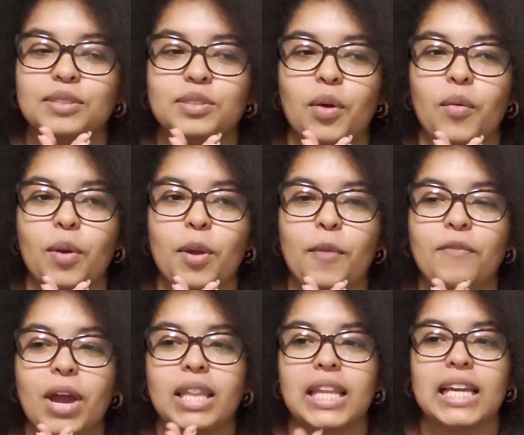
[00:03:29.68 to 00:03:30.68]
So if
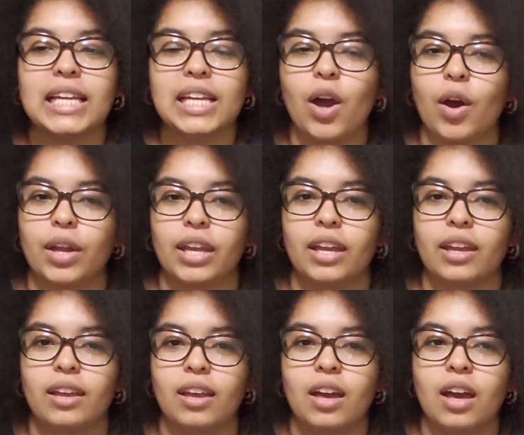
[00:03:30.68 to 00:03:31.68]
I lay on
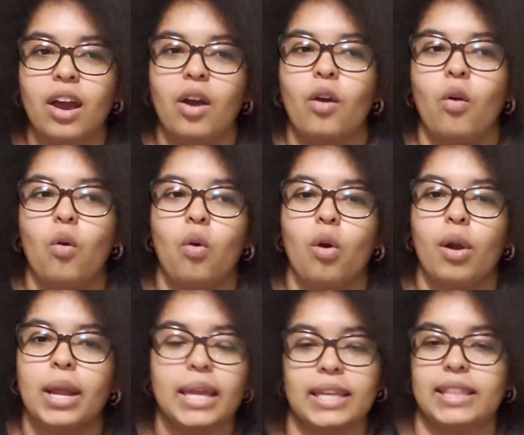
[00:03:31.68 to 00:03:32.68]
it
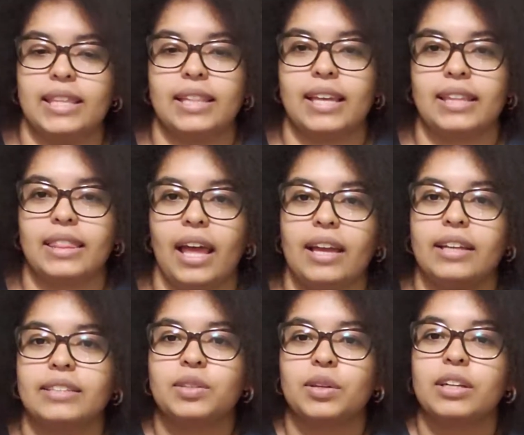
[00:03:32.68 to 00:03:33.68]
or anything like that,
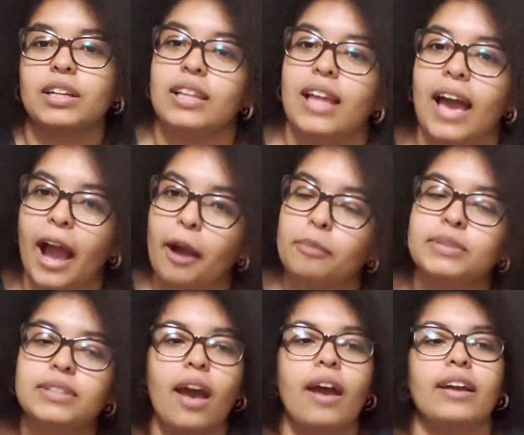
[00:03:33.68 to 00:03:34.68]
it's gonna
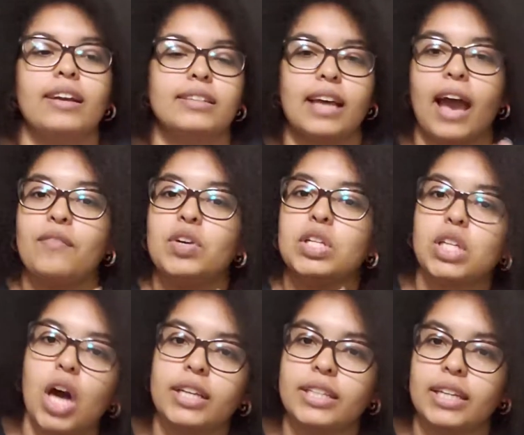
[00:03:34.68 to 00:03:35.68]
collapse because I haven't
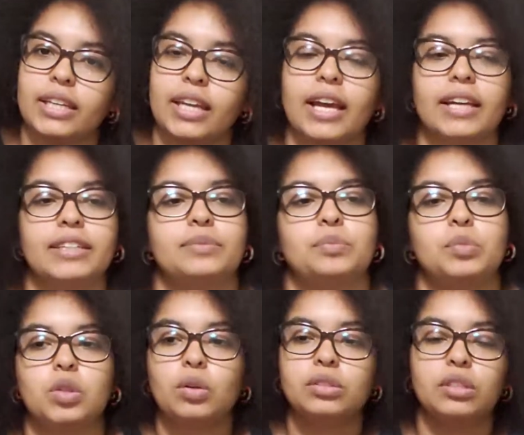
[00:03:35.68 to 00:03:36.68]
locked it yet.
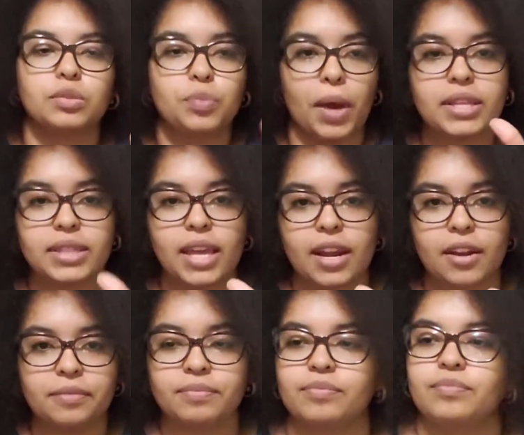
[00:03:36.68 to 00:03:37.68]
So it's just right
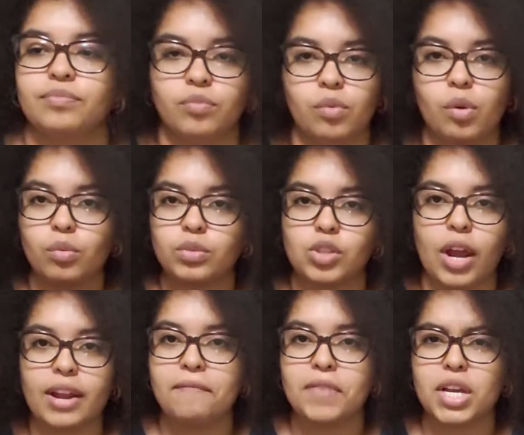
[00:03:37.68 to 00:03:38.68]
there. We're
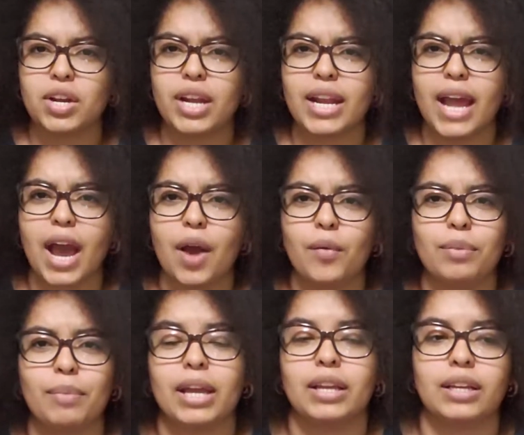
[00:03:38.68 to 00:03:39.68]
trying to figure it out. We
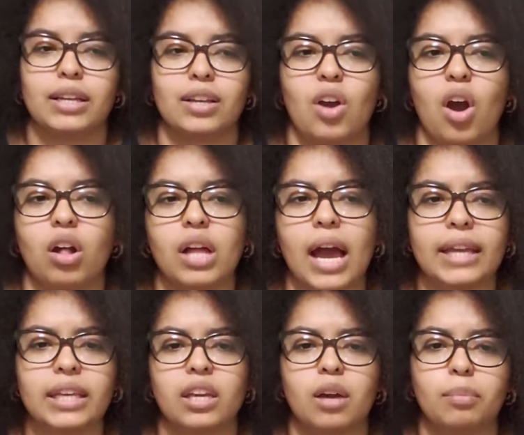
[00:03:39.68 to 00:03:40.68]
might call an
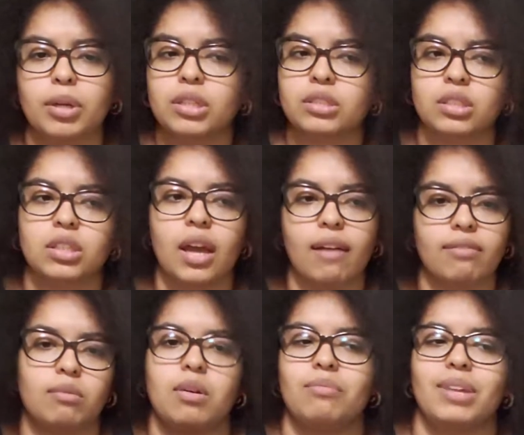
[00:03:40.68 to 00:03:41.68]
IKEA person, have
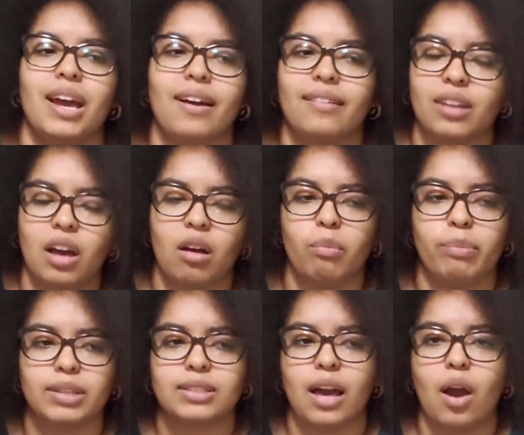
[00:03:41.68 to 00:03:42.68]
them come down and help
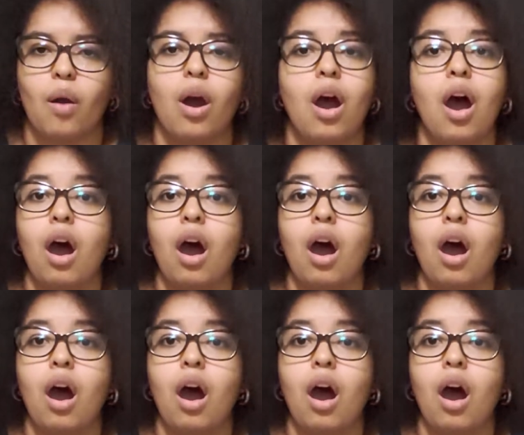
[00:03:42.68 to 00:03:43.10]
us out.